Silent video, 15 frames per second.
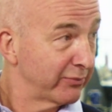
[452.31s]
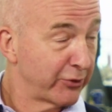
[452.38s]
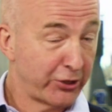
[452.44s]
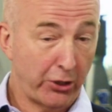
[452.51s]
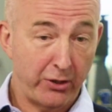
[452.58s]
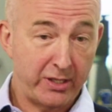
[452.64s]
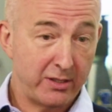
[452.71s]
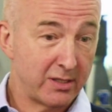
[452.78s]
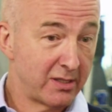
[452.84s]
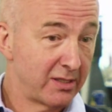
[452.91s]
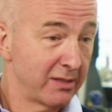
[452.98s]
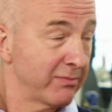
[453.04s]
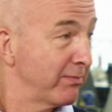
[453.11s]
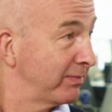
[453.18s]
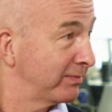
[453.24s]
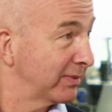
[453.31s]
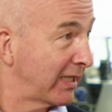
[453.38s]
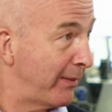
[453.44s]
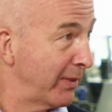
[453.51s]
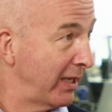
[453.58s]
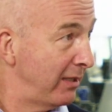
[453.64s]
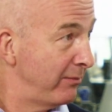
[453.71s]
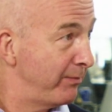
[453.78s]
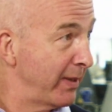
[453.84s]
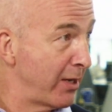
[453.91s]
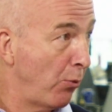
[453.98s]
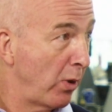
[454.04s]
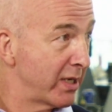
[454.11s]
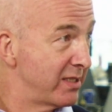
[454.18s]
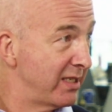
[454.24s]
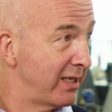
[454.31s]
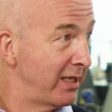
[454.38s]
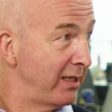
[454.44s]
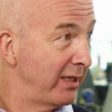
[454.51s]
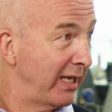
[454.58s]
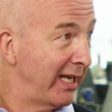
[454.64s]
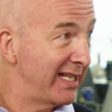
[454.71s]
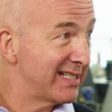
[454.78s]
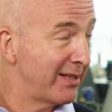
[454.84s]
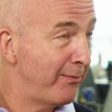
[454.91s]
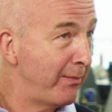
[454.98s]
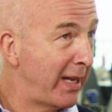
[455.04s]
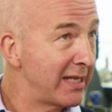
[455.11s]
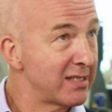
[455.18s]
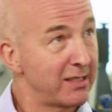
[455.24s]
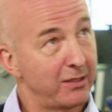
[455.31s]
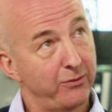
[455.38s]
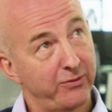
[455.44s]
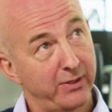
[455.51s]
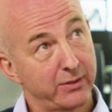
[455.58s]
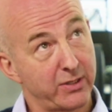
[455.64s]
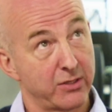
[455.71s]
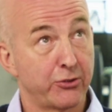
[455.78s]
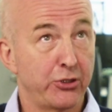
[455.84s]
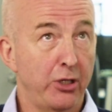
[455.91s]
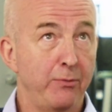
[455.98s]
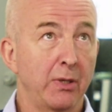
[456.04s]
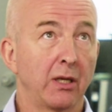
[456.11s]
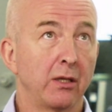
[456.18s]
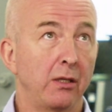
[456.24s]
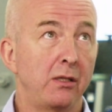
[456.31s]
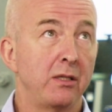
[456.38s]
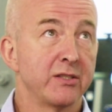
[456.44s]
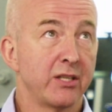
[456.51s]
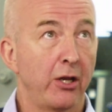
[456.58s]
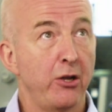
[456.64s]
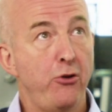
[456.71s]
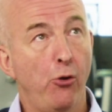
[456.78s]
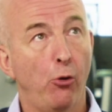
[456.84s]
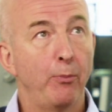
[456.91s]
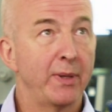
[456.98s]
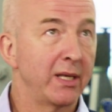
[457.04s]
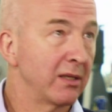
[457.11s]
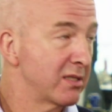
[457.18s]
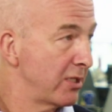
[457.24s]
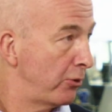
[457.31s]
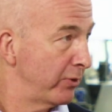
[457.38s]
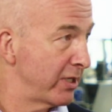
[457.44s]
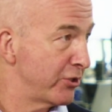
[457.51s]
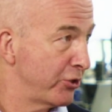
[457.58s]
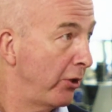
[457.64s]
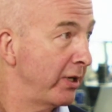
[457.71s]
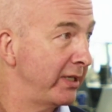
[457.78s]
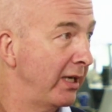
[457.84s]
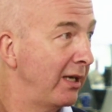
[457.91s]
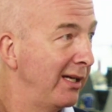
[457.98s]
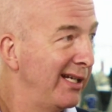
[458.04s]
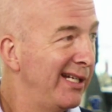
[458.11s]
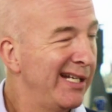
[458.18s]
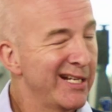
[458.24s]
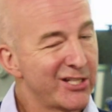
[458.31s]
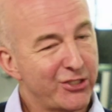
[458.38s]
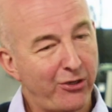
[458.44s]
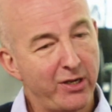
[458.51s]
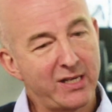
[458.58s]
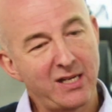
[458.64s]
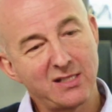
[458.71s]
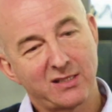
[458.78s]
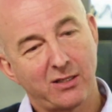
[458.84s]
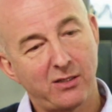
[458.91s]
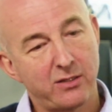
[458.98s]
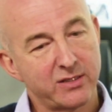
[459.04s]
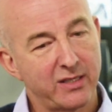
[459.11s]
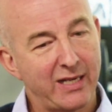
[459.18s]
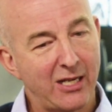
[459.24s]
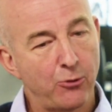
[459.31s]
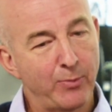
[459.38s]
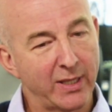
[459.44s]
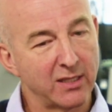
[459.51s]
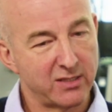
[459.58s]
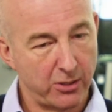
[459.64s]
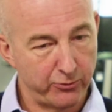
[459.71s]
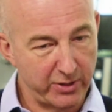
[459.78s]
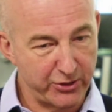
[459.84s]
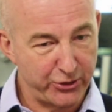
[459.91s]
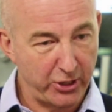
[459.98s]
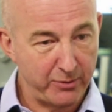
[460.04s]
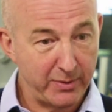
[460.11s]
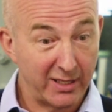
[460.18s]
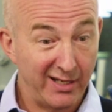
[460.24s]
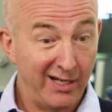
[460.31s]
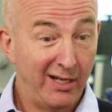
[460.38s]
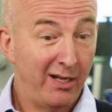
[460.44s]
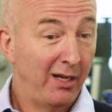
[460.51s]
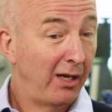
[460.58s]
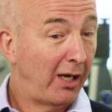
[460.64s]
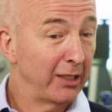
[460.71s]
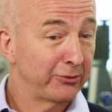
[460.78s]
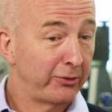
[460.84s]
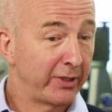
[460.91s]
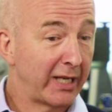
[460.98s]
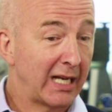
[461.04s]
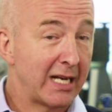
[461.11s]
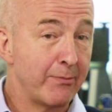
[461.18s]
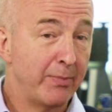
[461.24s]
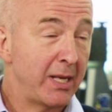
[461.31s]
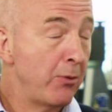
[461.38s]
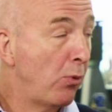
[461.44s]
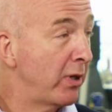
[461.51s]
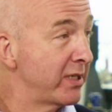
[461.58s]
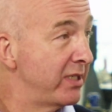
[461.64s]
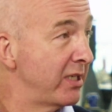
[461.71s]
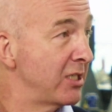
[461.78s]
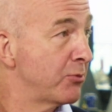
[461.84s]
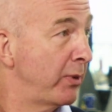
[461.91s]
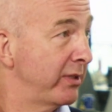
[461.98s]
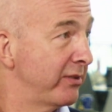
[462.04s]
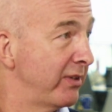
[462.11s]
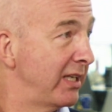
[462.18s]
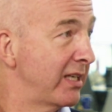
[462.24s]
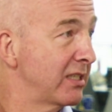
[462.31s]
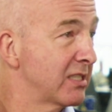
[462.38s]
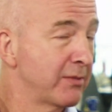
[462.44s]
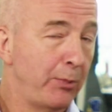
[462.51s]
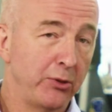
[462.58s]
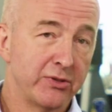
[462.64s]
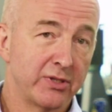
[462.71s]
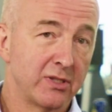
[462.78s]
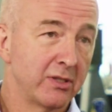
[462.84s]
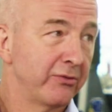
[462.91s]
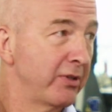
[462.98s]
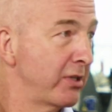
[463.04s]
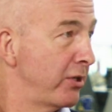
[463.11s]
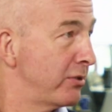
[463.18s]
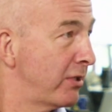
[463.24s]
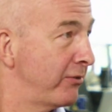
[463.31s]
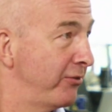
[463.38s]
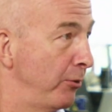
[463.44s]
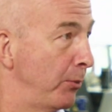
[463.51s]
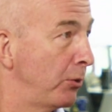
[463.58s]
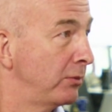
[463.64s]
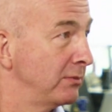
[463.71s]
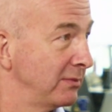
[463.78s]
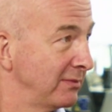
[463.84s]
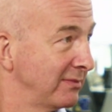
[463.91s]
China's coming in. BYD is a massive... So German cars are not being sold in China. Chinese cars are now being sold in Germany. Ironically, BYD is one of the lead sponsors of the Euro football.